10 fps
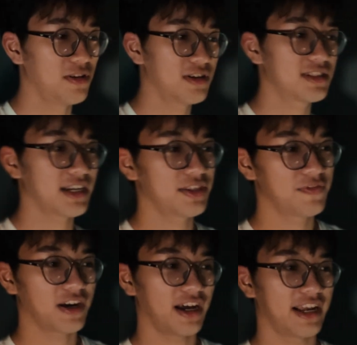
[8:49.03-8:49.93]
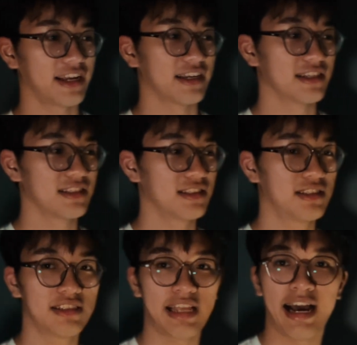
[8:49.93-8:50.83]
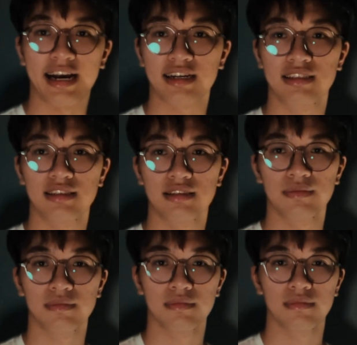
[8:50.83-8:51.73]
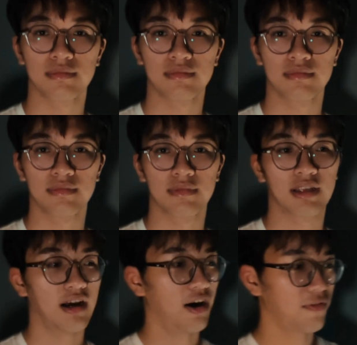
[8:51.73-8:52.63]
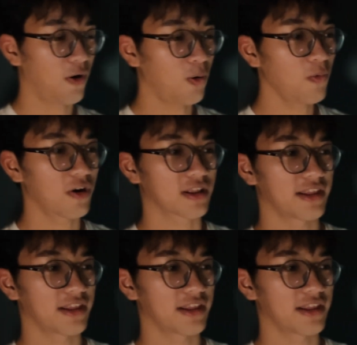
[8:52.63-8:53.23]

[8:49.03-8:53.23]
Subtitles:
it looks like you've got a stacks of homework